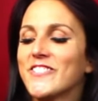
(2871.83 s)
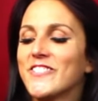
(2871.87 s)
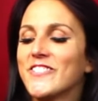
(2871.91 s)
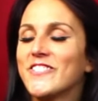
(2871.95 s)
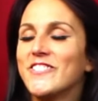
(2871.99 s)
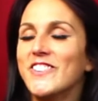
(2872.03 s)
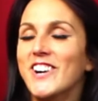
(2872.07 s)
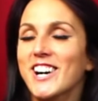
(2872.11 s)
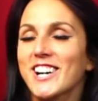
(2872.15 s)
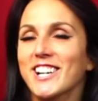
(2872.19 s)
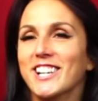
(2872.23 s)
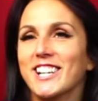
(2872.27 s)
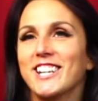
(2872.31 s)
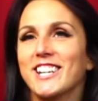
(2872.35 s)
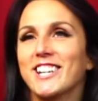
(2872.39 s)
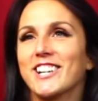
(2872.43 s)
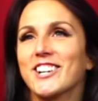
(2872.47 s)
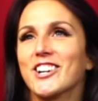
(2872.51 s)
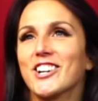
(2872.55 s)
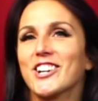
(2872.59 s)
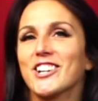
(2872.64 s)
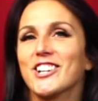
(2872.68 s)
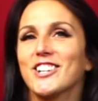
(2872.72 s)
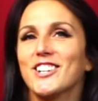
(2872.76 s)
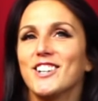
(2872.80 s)
funny
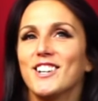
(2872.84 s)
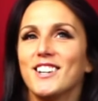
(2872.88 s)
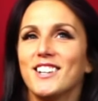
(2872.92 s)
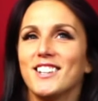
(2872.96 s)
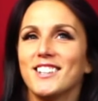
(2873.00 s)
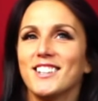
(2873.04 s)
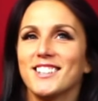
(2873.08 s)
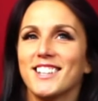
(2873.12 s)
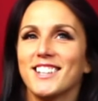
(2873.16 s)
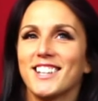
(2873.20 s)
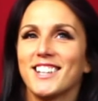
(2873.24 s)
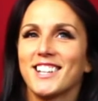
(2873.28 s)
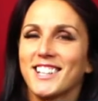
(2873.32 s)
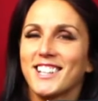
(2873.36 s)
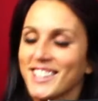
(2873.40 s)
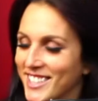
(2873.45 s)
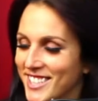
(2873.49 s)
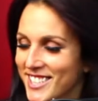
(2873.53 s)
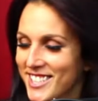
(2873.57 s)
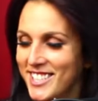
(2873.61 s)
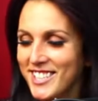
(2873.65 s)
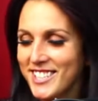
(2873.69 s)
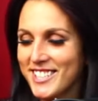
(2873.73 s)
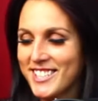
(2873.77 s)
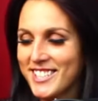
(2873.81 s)
girl. Like,
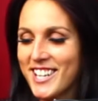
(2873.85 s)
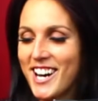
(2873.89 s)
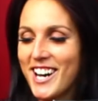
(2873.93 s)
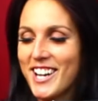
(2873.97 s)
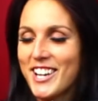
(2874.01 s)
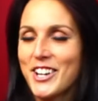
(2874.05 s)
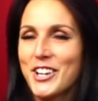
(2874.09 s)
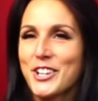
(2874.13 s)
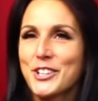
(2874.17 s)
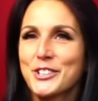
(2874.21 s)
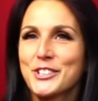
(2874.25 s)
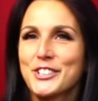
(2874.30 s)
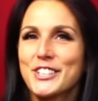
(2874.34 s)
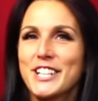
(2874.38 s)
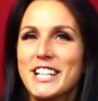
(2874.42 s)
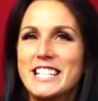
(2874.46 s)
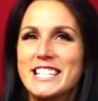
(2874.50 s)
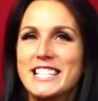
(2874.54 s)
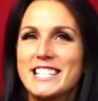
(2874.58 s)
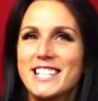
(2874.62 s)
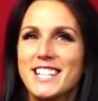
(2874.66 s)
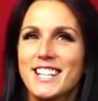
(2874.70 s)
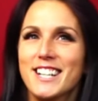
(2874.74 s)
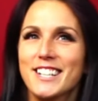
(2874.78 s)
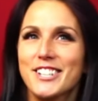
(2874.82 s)
she's got a
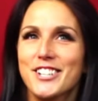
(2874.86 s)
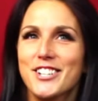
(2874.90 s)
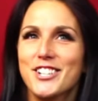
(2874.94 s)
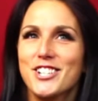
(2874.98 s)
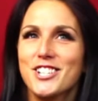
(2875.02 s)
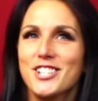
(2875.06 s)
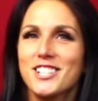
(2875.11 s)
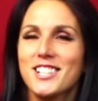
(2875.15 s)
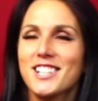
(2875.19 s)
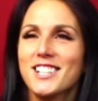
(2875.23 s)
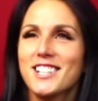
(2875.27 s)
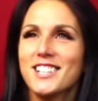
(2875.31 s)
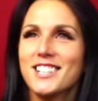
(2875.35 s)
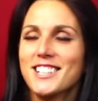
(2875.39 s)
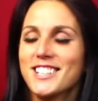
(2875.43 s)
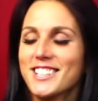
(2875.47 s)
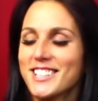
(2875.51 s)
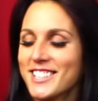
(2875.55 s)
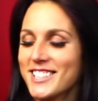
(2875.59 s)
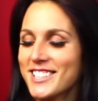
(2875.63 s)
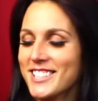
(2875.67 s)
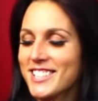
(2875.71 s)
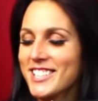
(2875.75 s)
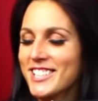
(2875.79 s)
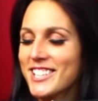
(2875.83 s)
crazy energy.
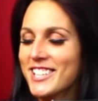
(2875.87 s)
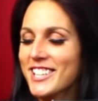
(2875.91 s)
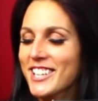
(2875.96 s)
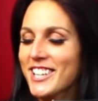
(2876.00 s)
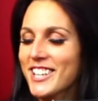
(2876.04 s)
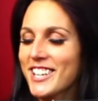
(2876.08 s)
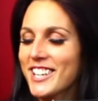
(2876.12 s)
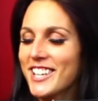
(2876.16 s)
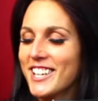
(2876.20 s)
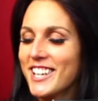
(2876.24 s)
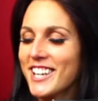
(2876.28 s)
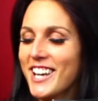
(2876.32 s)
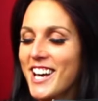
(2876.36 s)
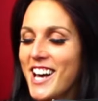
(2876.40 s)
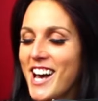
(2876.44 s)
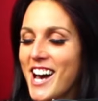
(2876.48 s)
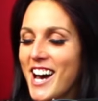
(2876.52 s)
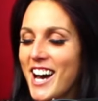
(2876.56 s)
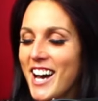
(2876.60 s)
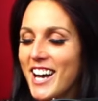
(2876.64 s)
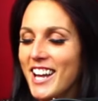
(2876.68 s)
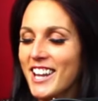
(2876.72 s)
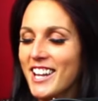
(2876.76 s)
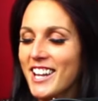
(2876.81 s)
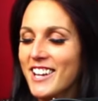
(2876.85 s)
She's good.
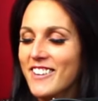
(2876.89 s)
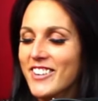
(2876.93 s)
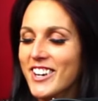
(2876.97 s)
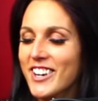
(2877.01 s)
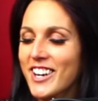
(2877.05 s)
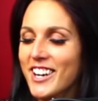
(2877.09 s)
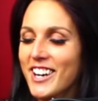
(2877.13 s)
I love her.